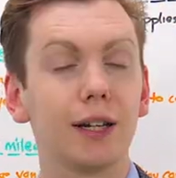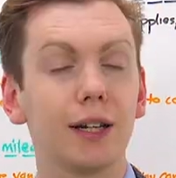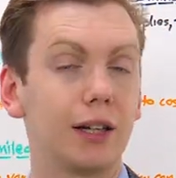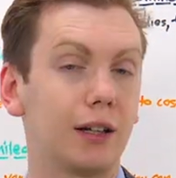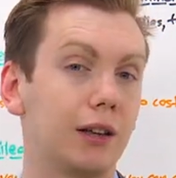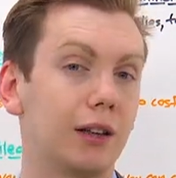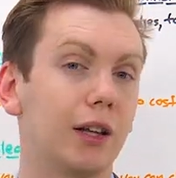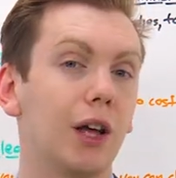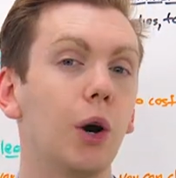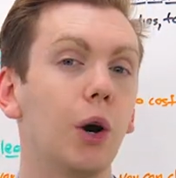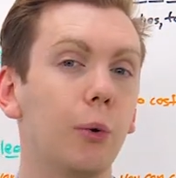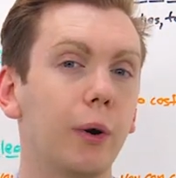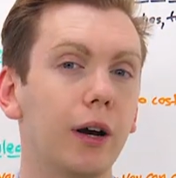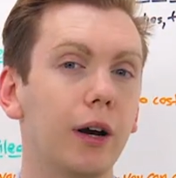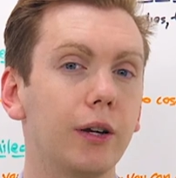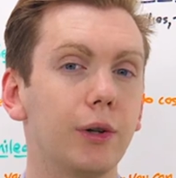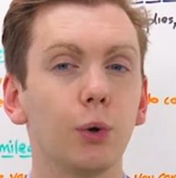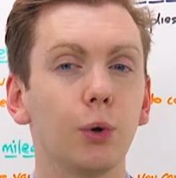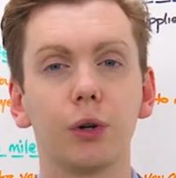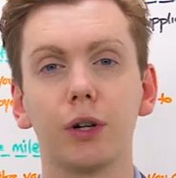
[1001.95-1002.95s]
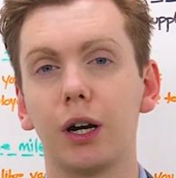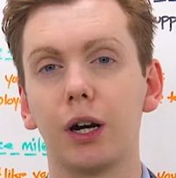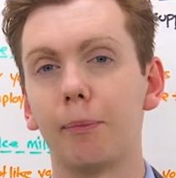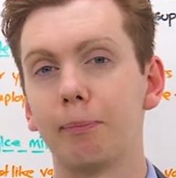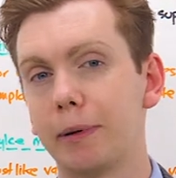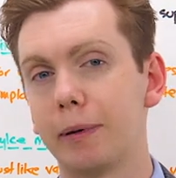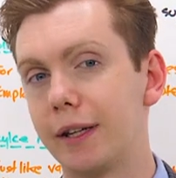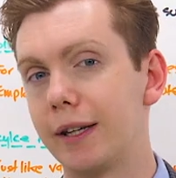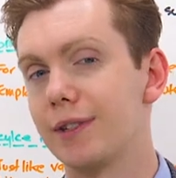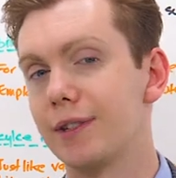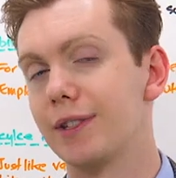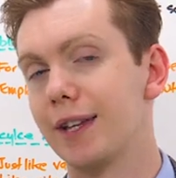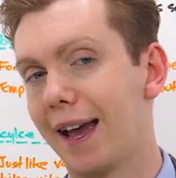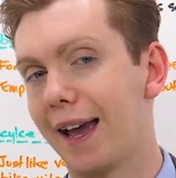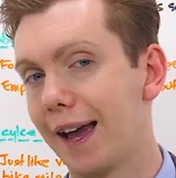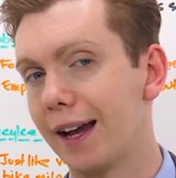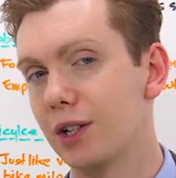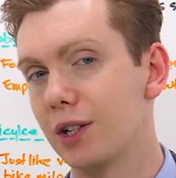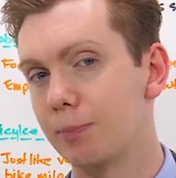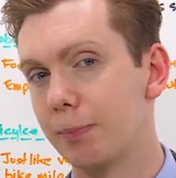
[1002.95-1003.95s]
can lower your company's
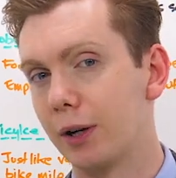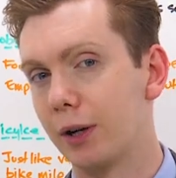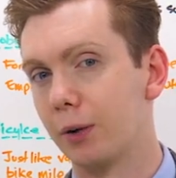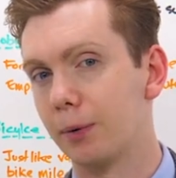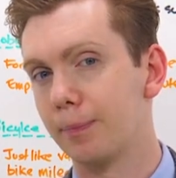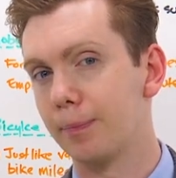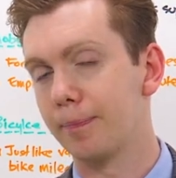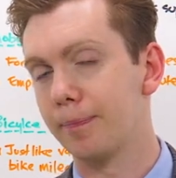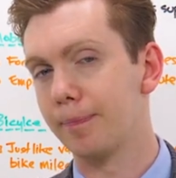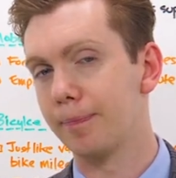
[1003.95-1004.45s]
tax bill.